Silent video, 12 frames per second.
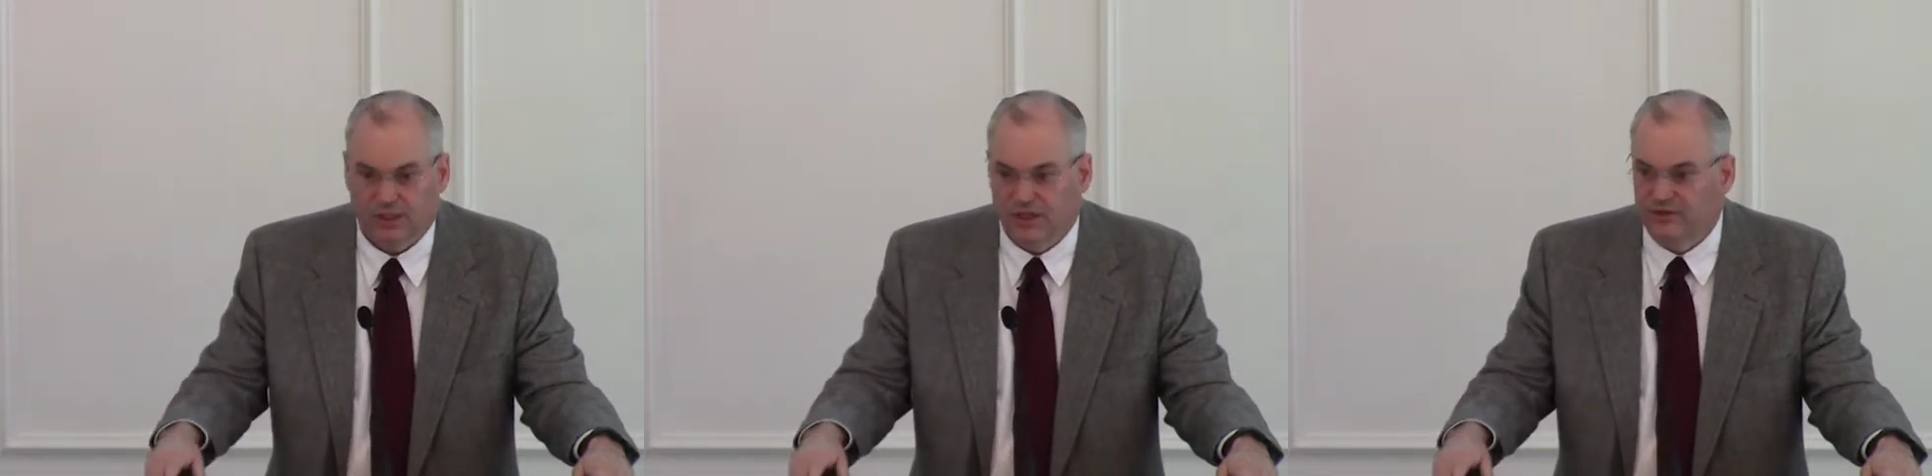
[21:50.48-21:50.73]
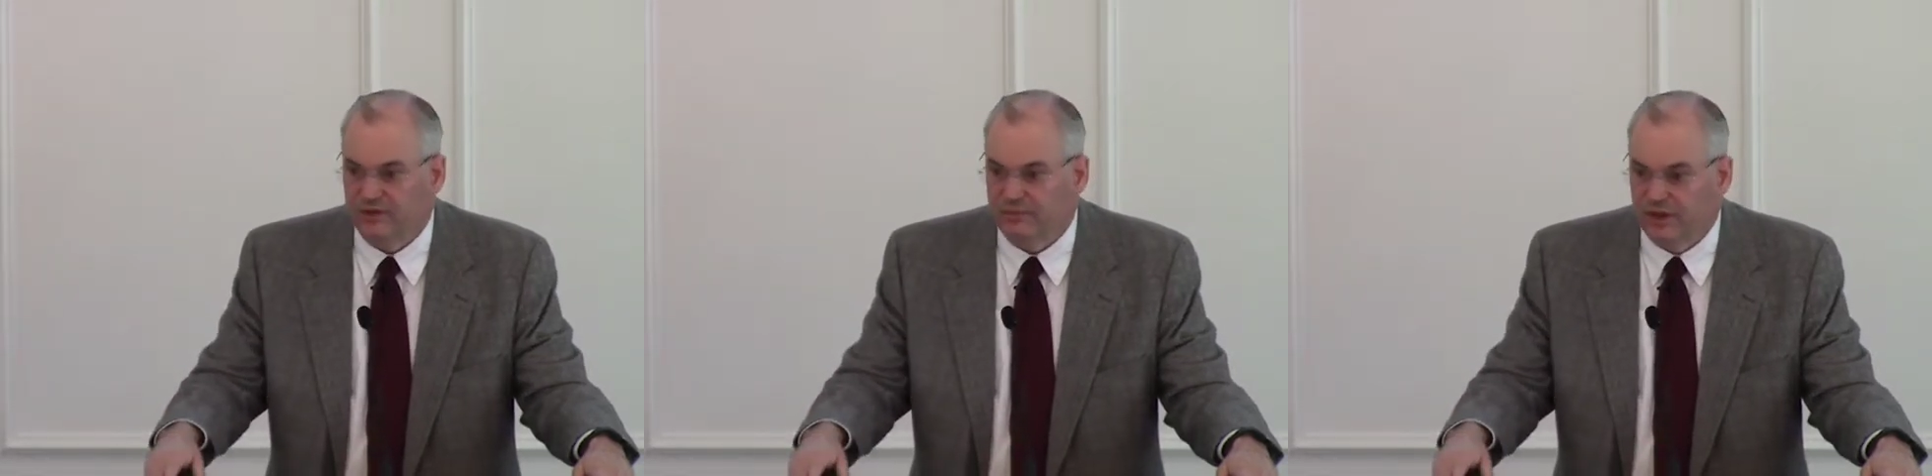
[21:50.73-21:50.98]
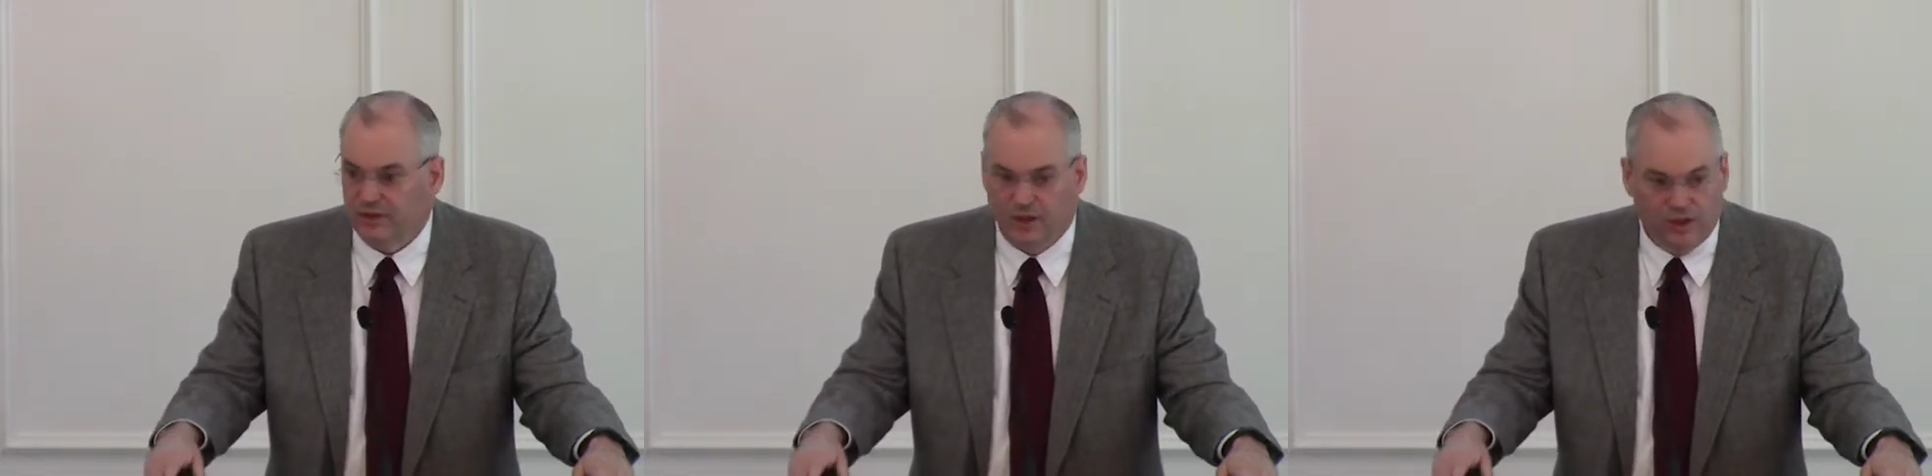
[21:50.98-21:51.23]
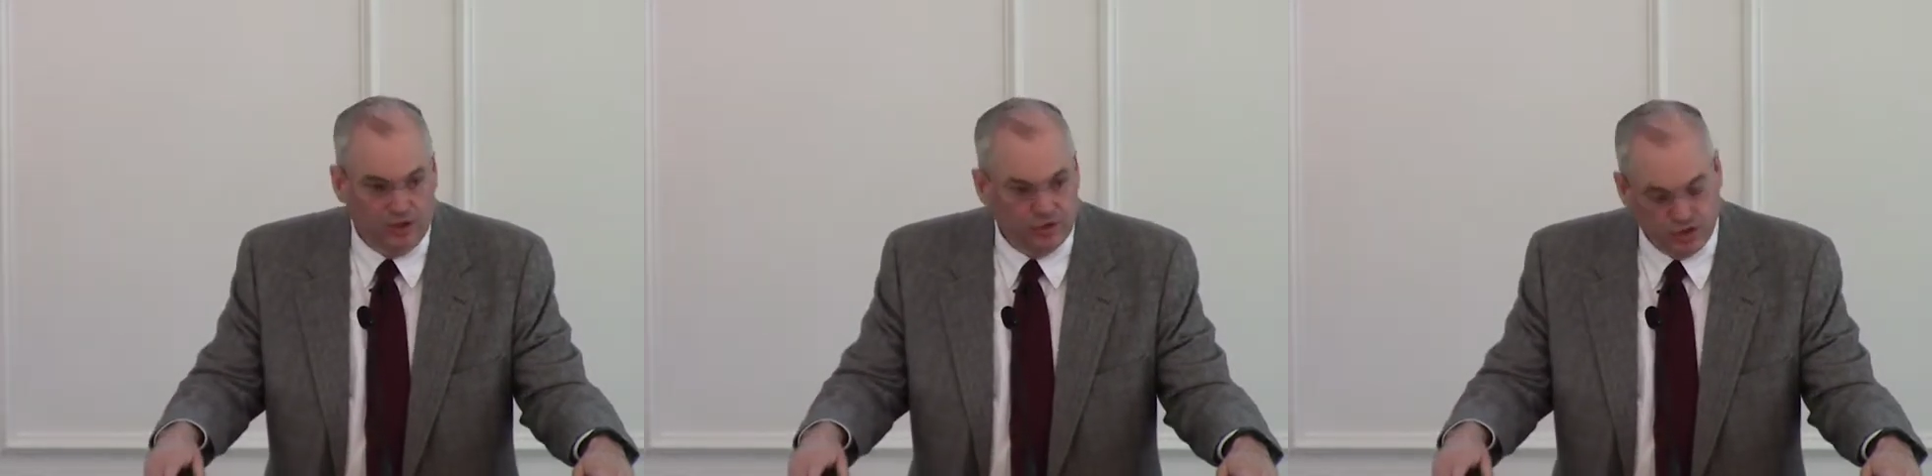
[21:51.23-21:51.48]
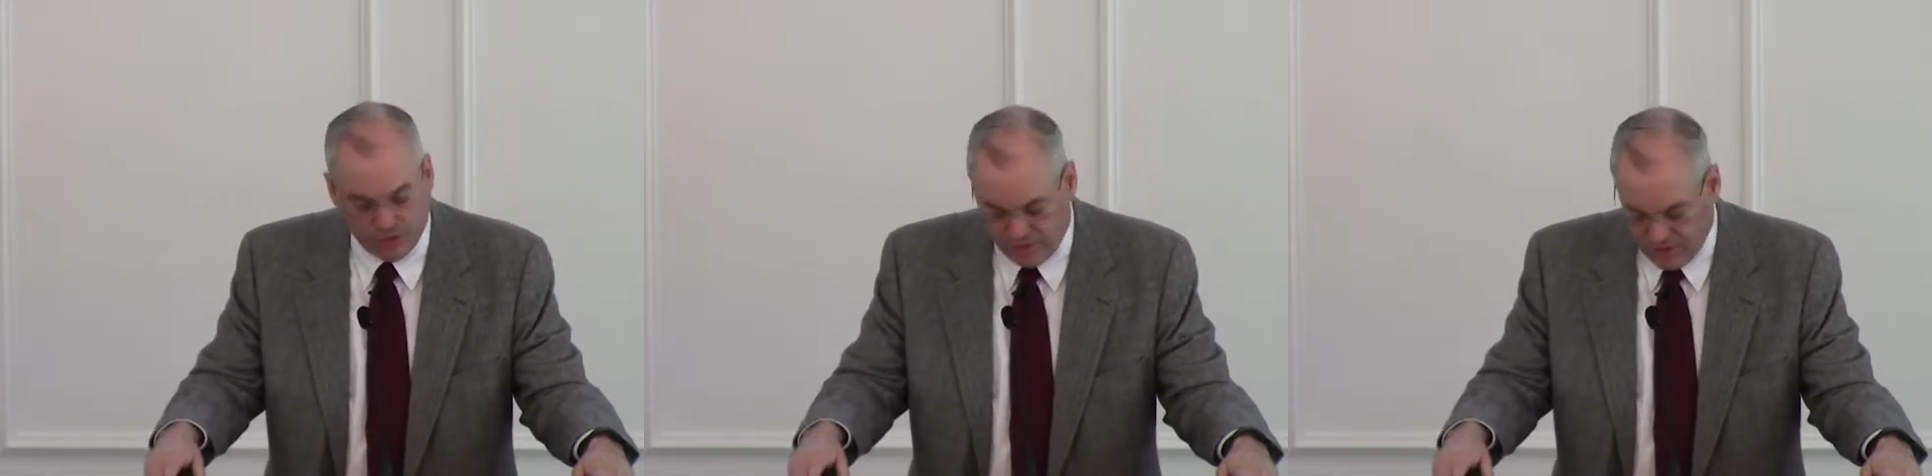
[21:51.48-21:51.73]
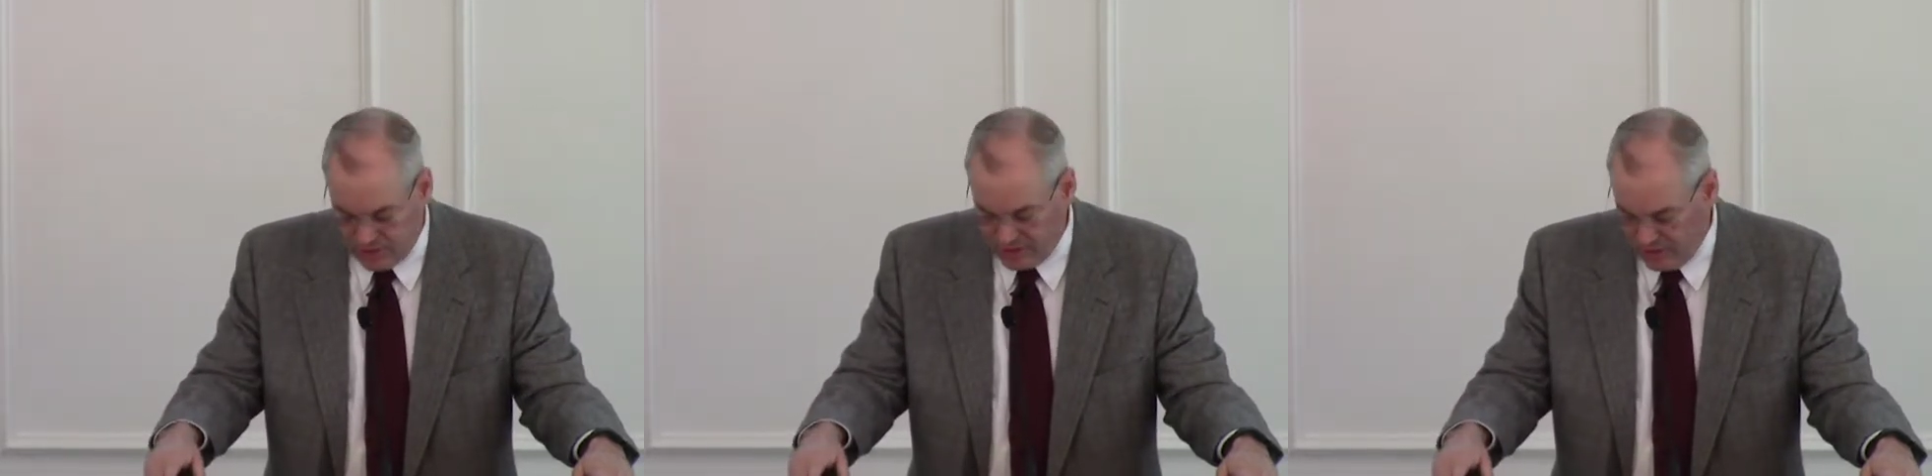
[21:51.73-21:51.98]
even among those who
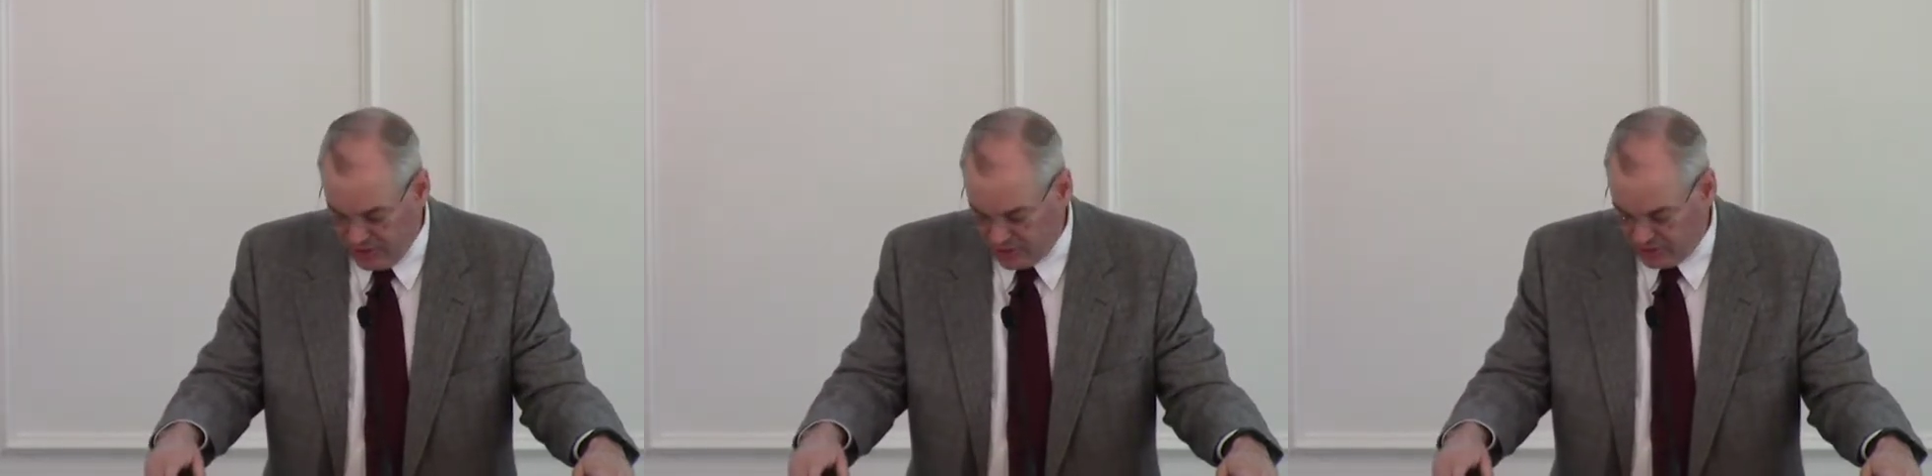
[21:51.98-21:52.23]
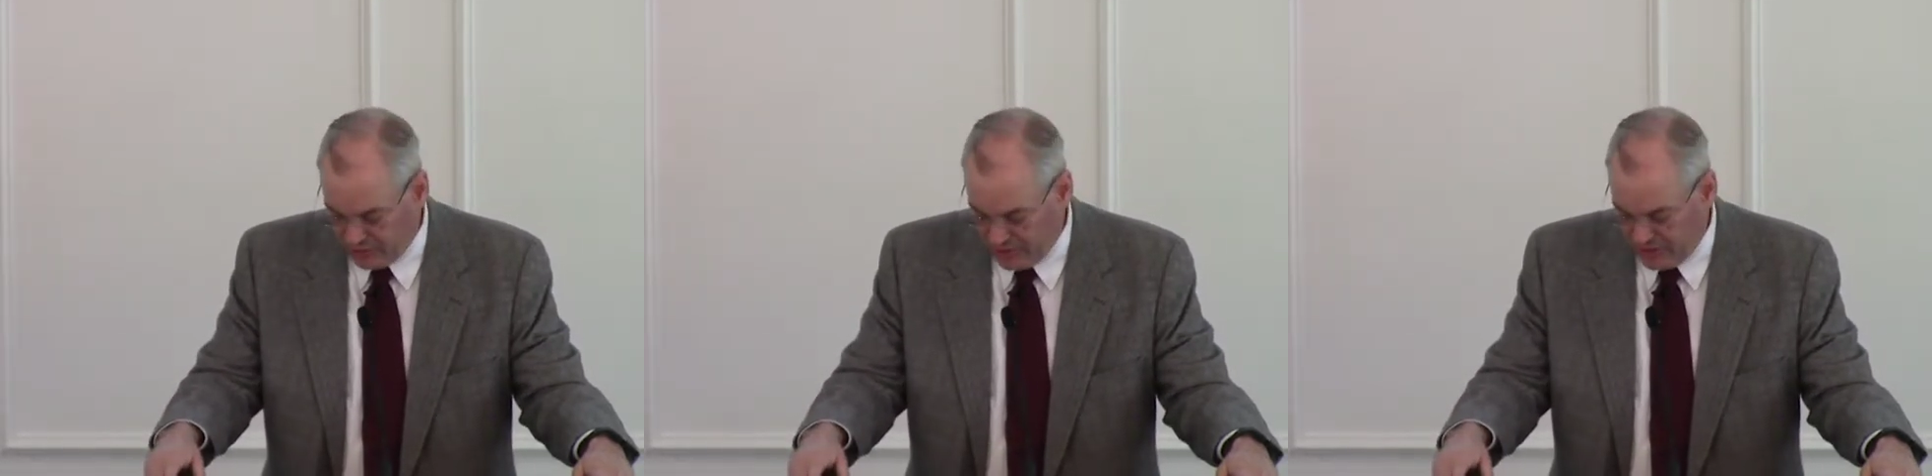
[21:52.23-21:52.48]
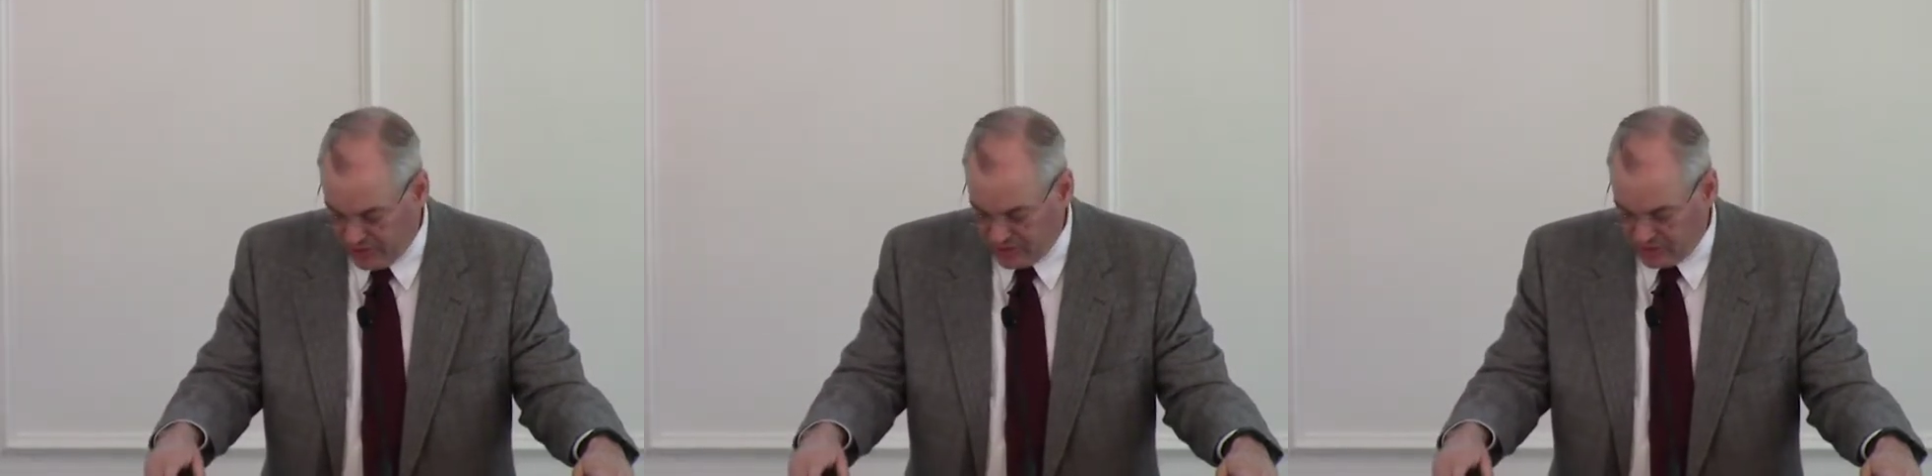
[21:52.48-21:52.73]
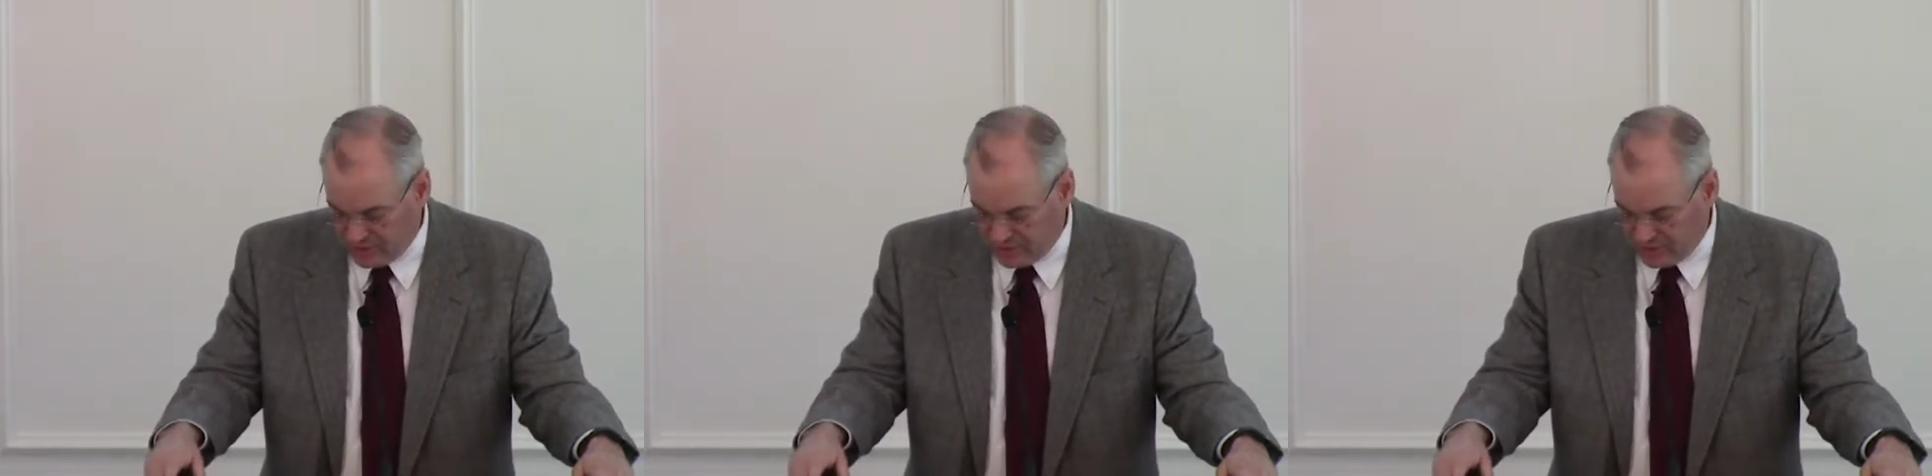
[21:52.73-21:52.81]
were His dearest friends